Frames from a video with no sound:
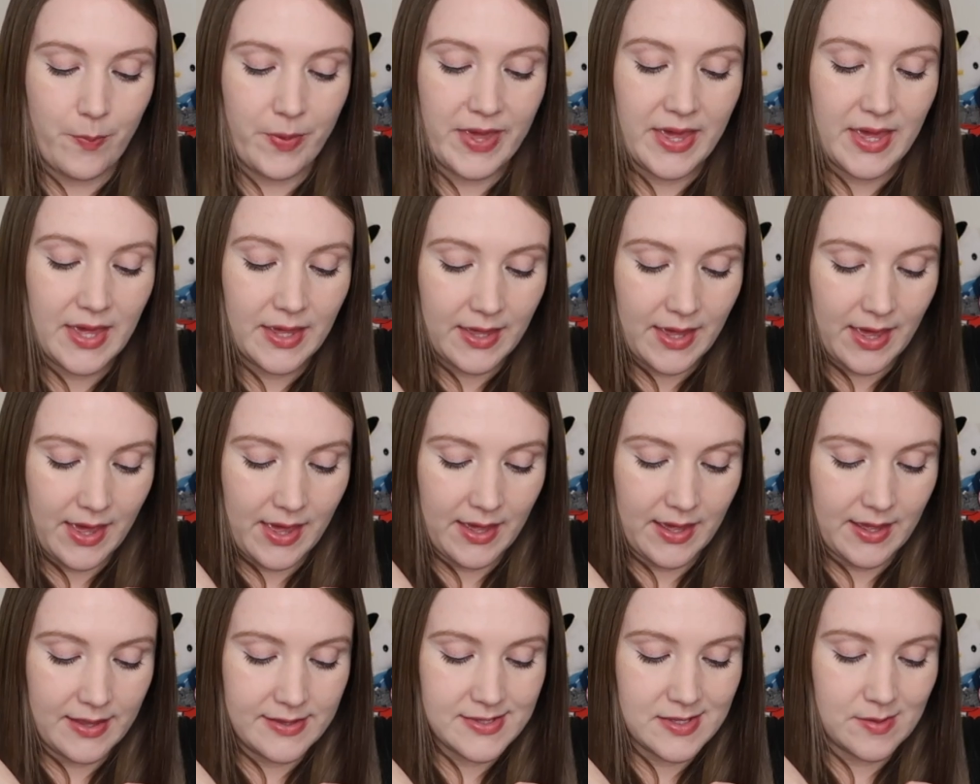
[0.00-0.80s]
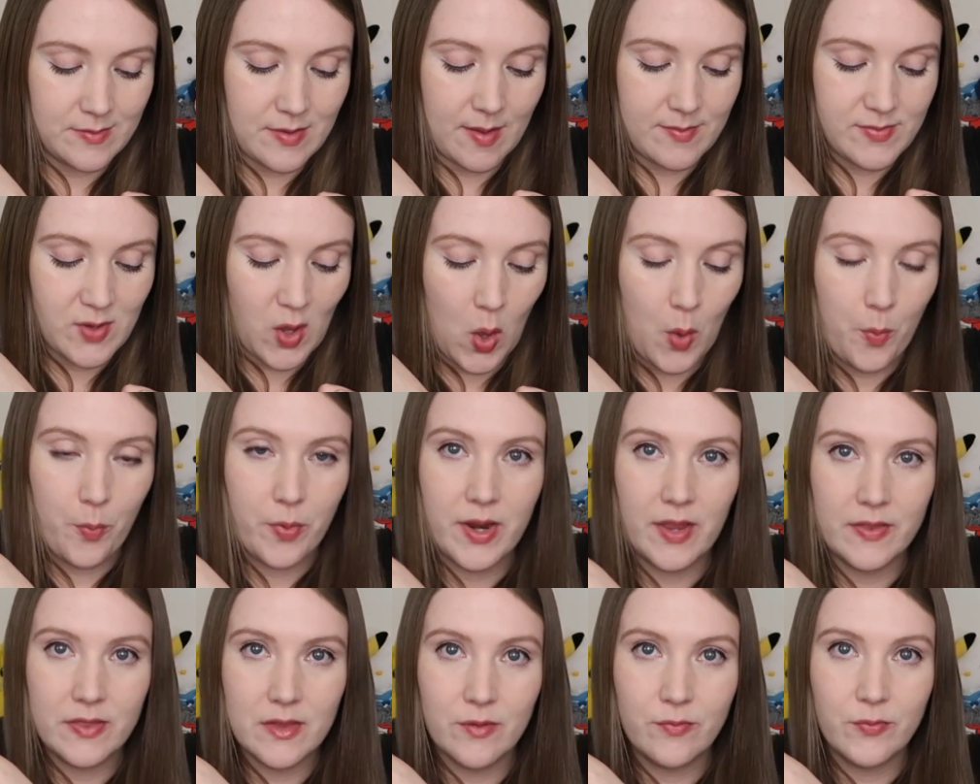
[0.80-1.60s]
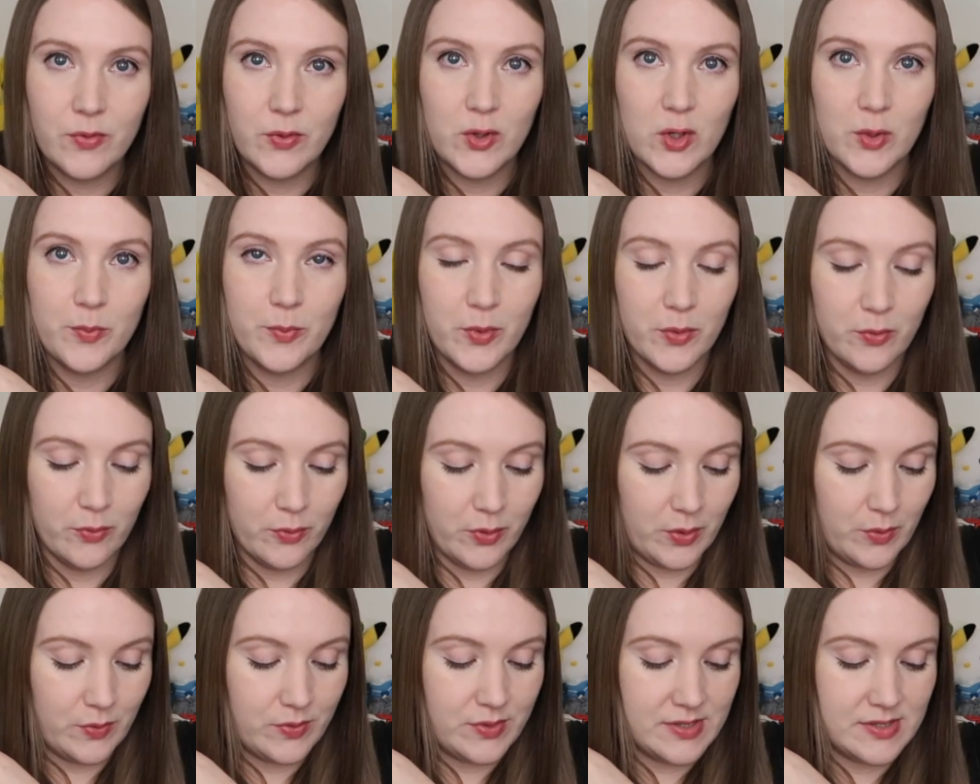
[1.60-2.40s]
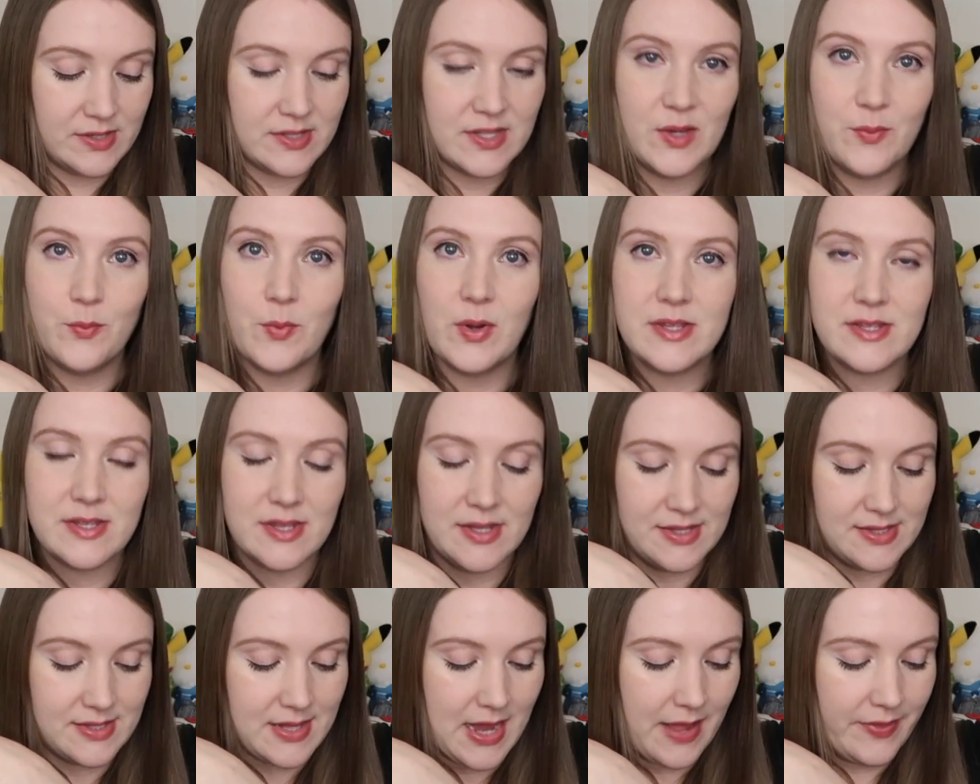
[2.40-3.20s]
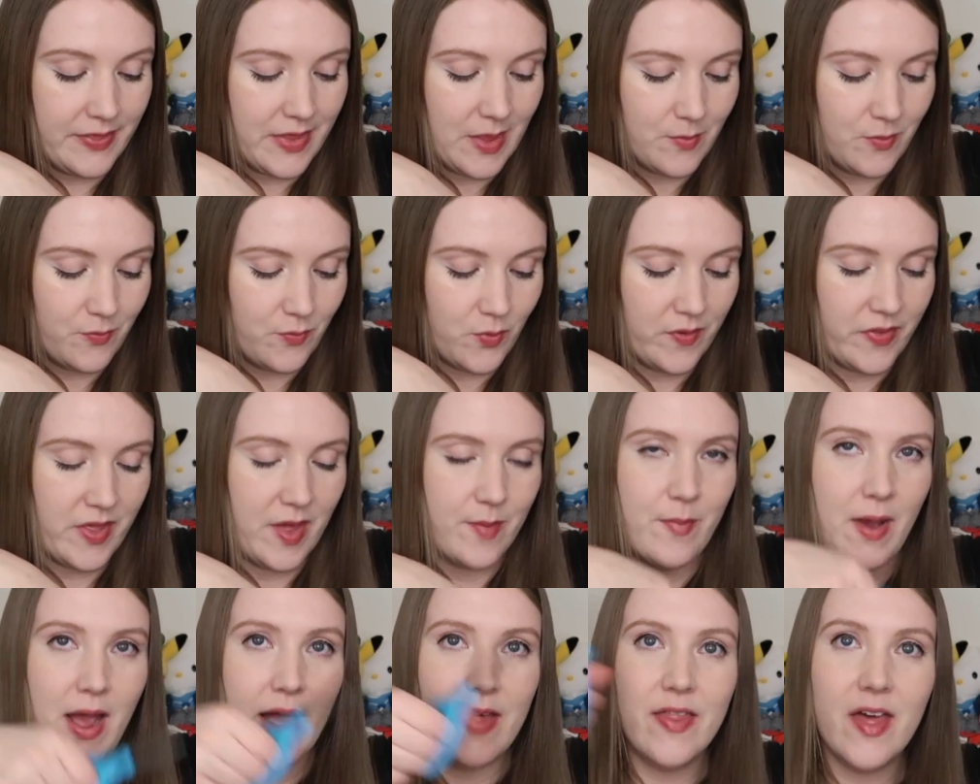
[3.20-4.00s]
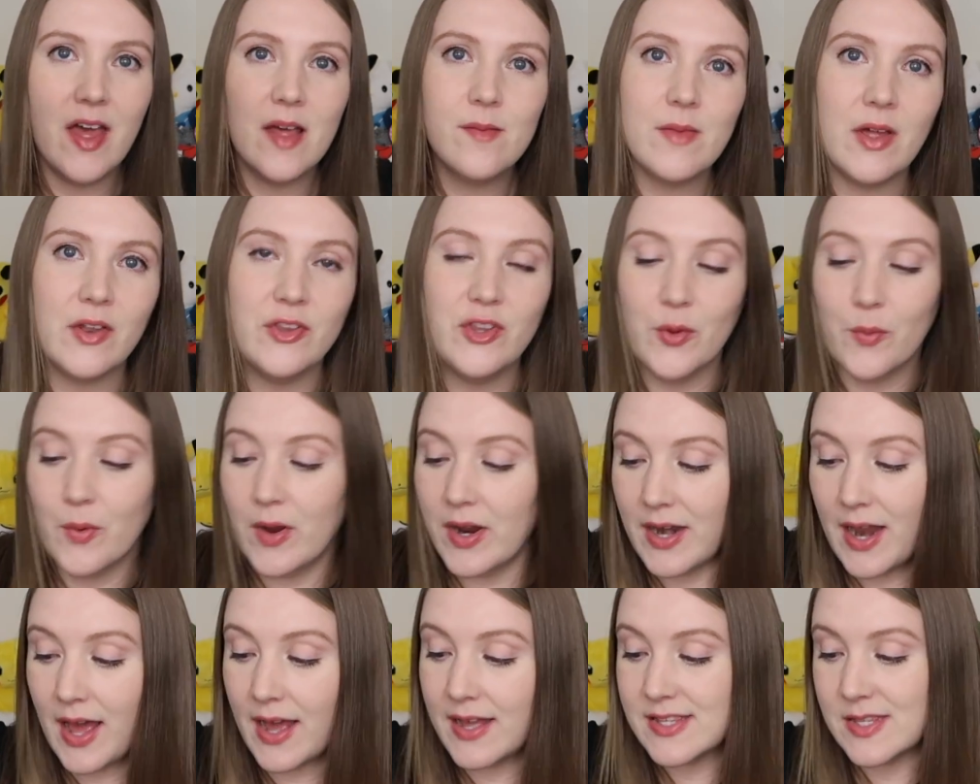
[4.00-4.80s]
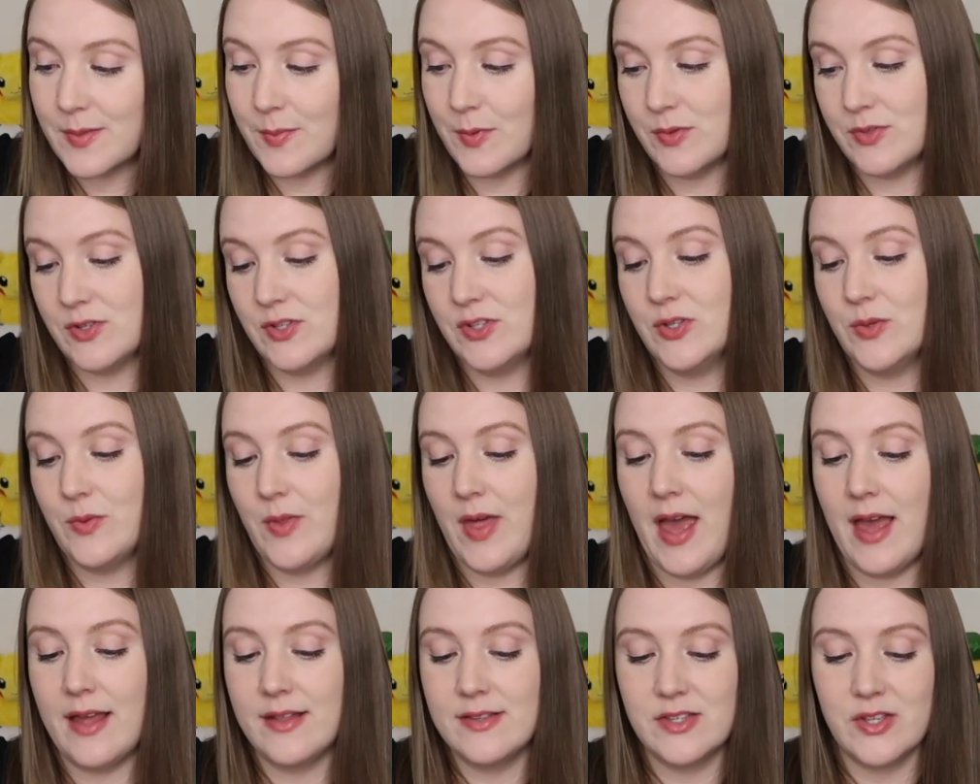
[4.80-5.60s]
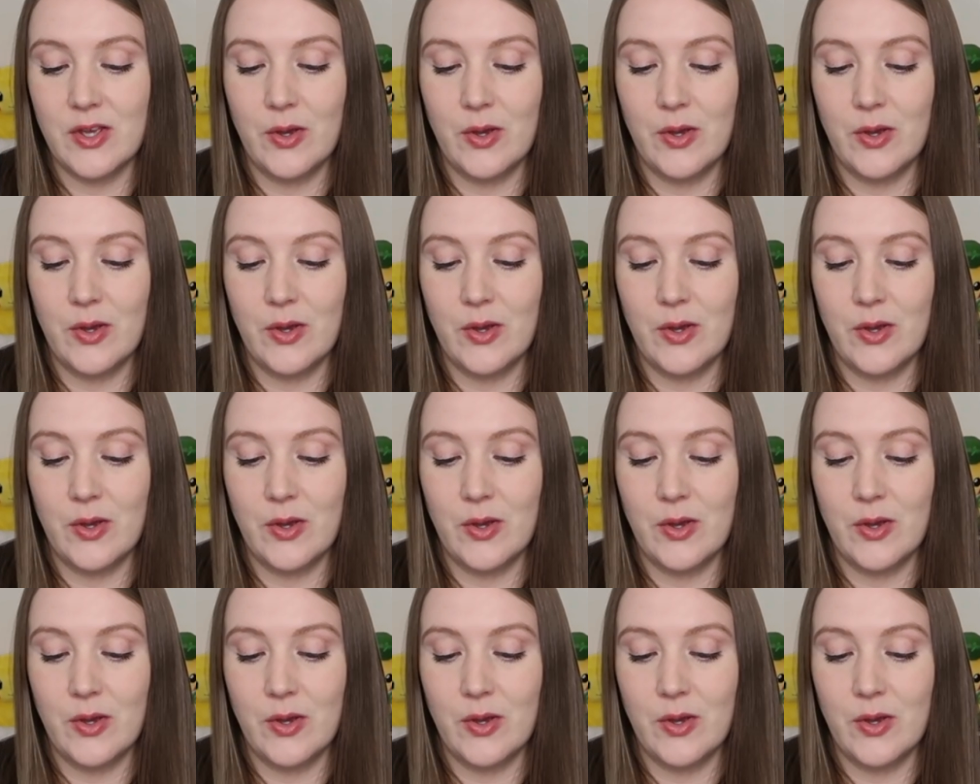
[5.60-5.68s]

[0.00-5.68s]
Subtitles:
peeking and sometimes opening the Fukubukuro to see what's inside them before they buy them, and you are not supposed to do that.